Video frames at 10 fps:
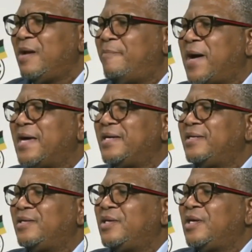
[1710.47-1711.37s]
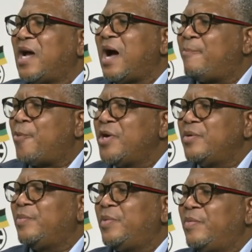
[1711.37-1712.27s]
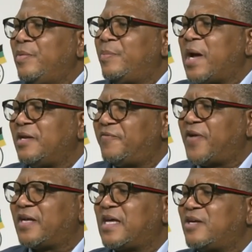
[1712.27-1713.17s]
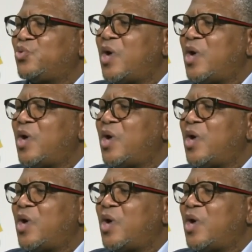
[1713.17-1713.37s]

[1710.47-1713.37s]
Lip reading: by the fact that you